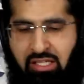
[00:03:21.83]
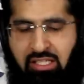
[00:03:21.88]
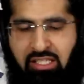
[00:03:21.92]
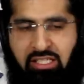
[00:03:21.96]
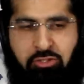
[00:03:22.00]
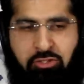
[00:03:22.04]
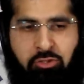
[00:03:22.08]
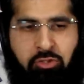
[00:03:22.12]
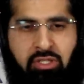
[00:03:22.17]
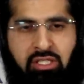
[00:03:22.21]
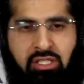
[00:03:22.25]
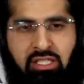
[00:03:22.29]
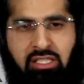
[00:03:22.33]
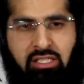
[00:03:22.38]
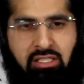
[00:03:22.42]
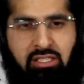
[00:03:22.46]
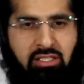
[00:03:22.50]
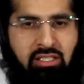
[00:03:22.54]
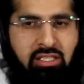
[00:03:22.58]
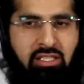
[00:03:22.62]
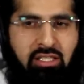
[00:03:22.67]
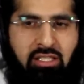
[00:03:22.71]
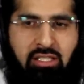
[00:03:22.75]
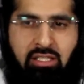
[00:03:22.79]

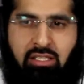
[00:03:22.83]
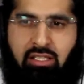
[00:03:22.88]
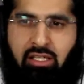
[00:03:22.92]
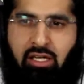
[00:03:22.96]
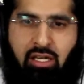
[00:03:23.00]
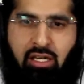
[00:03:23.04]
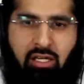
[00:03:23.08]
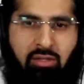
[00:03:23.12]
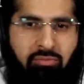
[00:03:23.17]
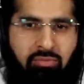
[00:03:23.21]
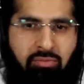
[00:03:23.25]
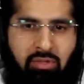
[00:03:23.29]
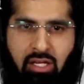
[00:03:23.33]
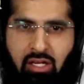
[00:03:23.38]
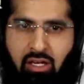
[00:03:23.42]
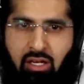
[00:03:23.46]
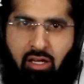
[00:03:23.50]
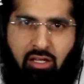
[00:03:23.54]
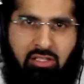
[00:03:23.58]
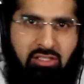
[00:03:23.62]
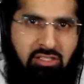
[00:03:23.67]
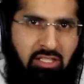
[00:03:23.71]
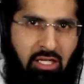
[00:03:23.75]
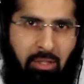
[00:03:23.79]
Literally, the
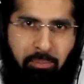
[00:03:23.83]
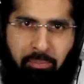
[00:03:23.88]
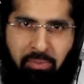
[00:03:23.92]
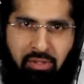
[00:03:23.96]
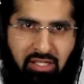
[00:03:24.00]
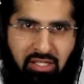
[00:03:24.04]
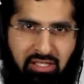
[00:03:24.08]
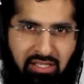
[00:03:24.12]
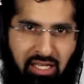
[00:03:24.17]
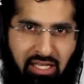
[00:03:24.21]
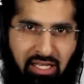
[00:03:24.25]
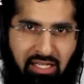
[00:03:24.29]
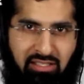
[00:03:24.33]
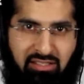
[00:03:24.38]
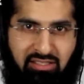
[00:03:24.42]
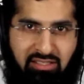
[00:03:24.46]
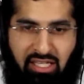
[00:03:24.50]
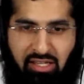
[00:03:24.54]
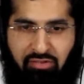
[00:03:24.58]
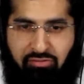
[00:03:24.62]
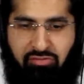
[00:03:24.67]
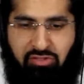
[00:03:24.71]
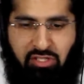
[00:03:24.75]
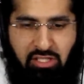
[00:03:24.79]
last couple of
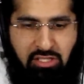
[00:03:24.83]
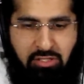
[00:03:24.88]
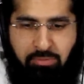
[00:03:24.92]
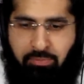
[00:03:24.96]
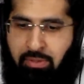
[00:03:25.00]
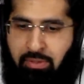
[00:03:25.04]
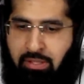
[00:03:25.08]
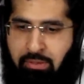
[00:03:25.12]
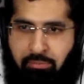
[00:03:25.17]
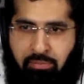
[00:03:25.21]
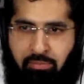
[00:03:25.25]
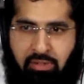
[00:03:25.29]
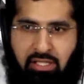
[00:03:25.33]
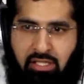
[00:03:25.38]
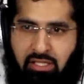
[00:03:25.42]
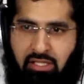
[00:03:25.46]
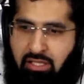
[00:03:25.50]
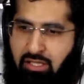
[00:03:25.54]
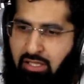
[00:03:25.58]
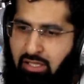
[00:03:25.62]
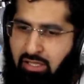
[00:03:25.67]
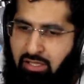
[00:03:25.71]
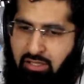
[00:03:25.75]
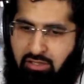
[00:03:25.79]
days have just been
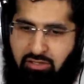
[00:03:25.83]
me